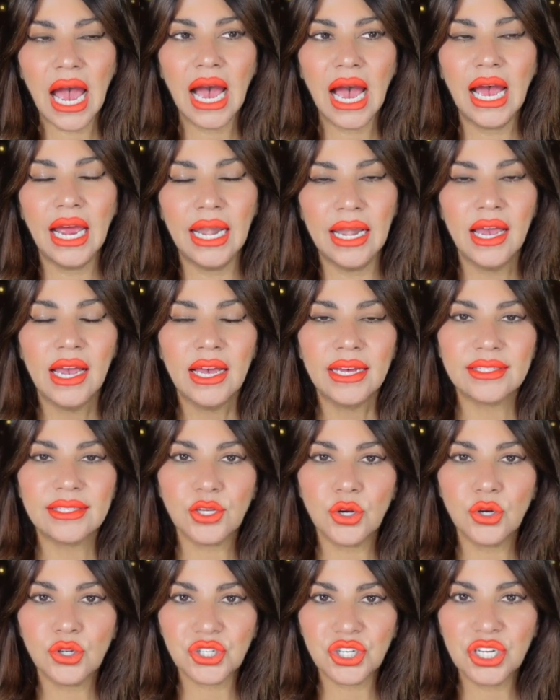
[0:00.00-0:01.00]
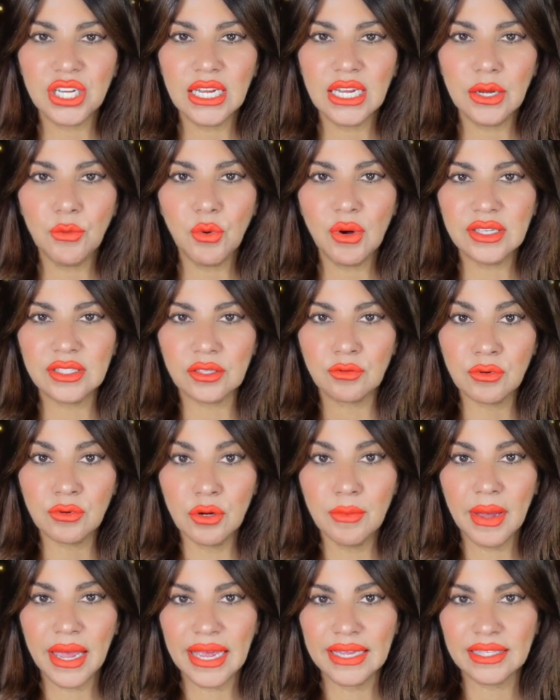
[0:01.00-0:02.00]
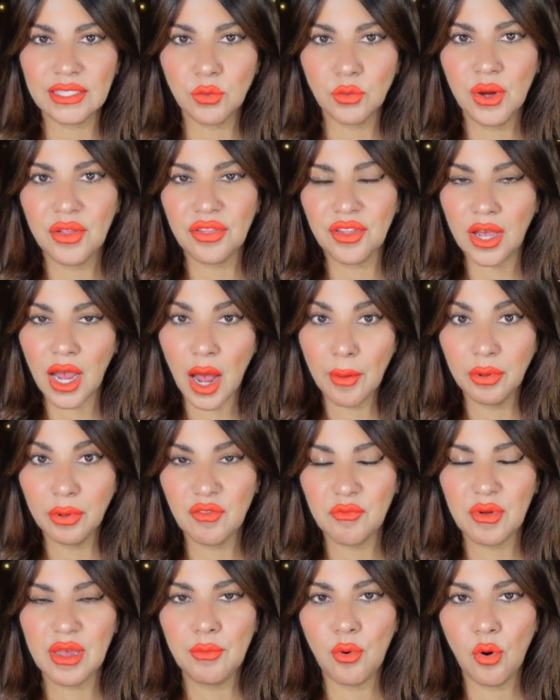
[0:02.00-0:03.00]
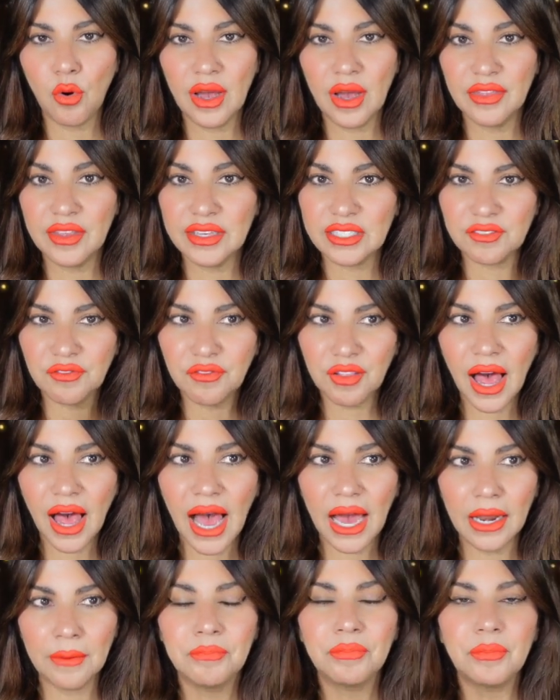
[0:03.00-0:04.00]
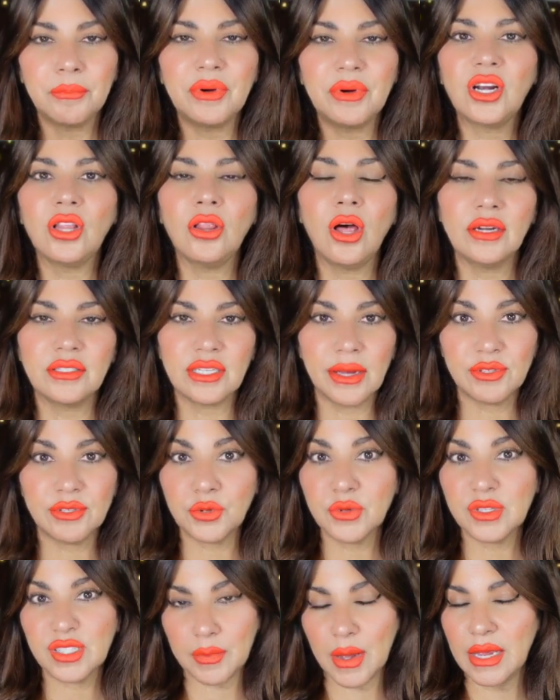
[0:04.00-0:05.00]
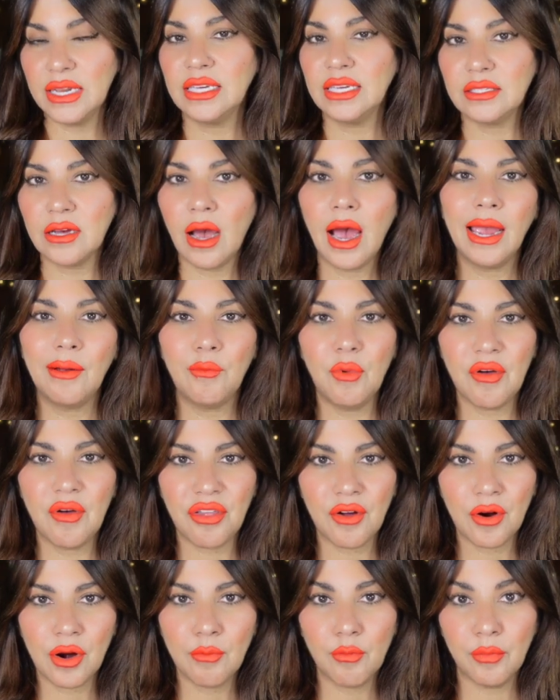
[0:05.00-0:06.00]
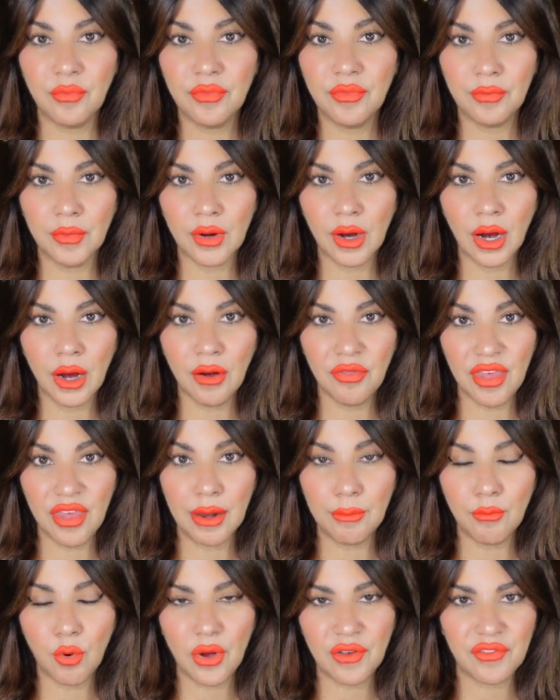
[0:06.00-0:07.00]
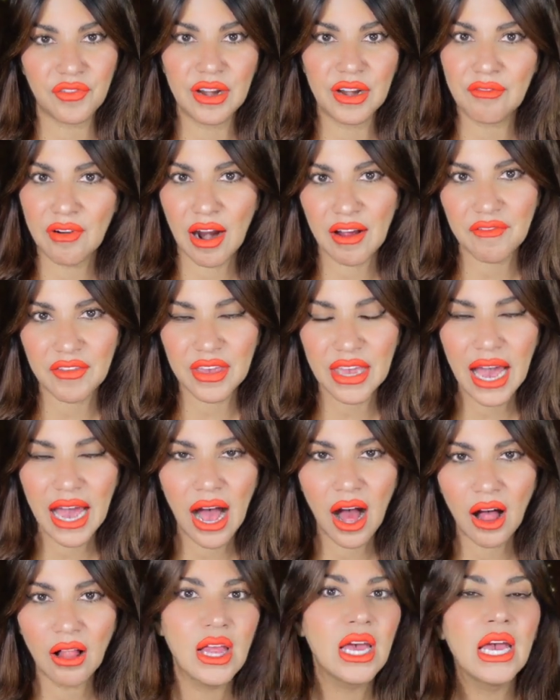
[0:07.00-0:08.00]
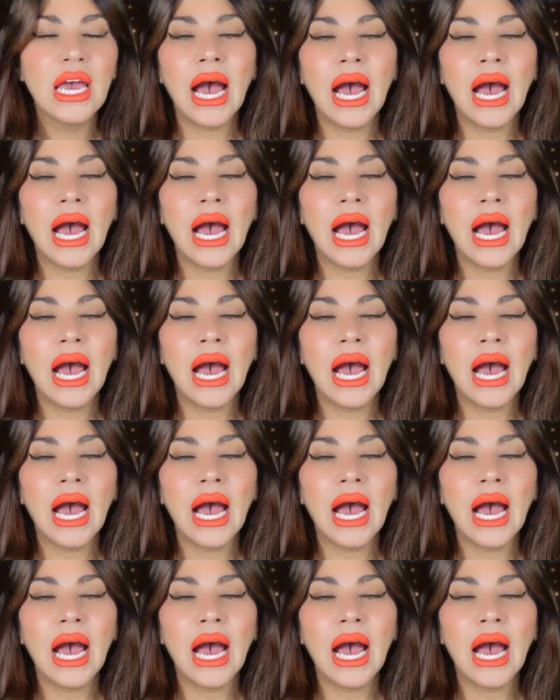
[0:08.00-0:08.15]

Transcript: And so she was roommates with a couple of people in this flat, but a lot of times she was spending time with her then boyfriend Raffaele.